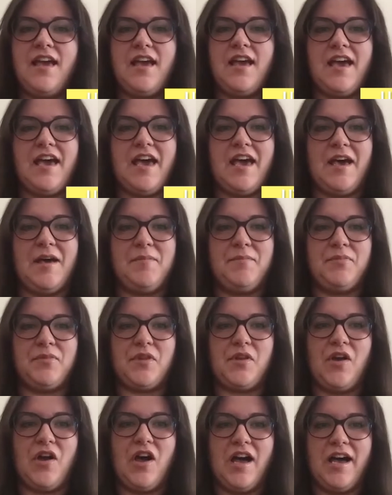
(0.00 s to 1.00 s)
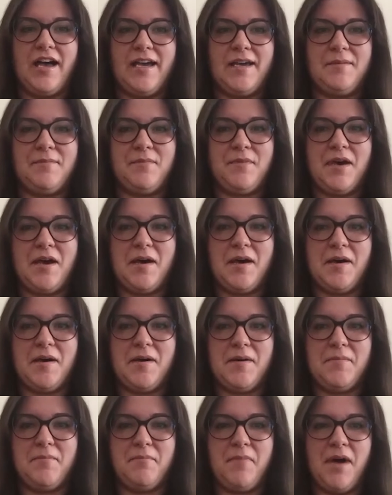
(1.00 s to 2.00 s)
Um, I'm
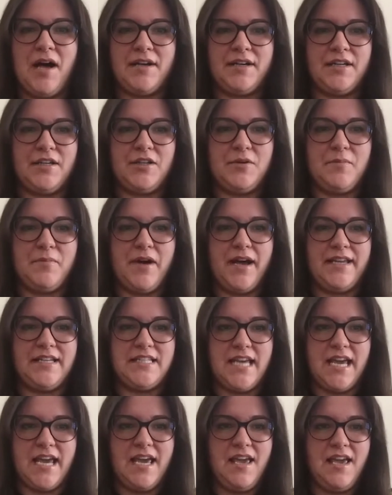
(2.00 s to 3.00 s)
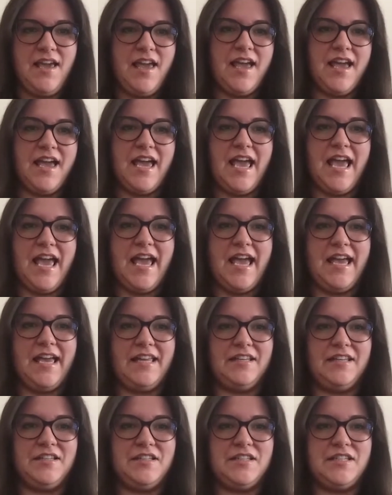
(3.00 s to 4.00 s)
a marketer by day
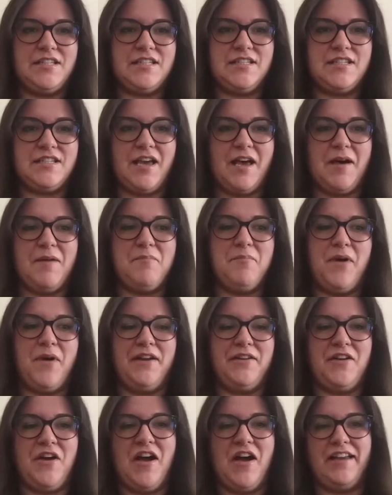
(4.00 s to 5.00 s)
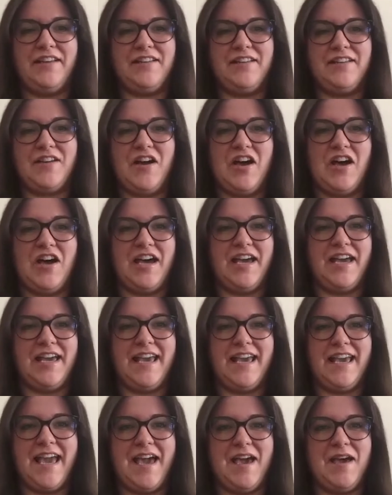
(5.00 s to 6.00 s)
and um, by night,
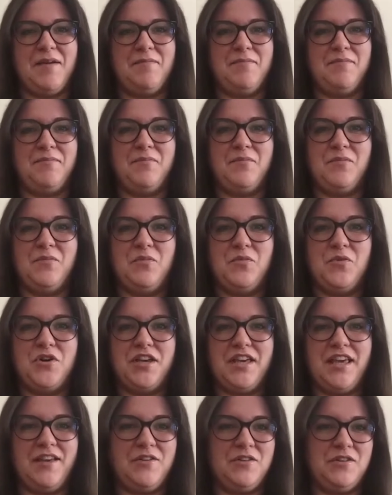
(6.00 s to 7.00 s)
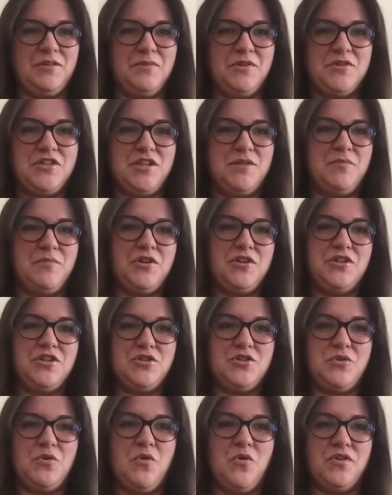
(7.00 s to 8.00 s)
I am working on Mirchi
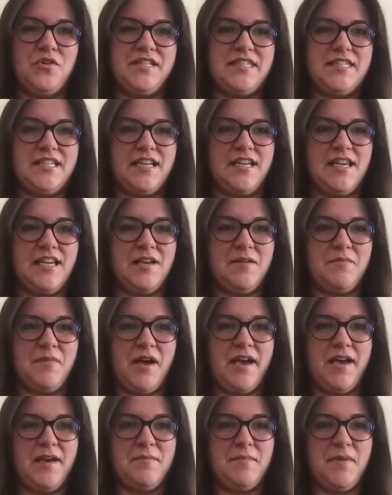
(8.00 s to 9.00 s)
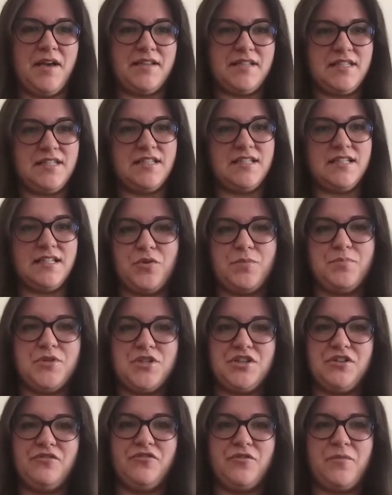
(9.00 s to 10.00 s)
Merch or studying my master's.
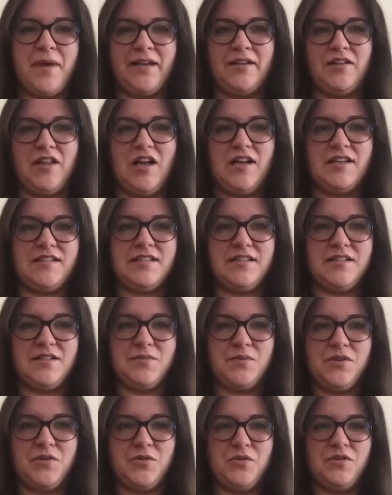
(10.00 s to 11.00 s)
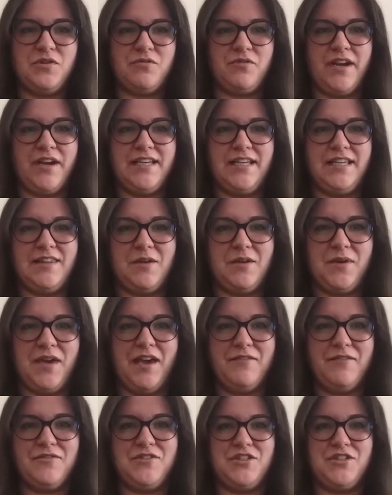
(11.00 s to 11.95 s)
The one thing they share in common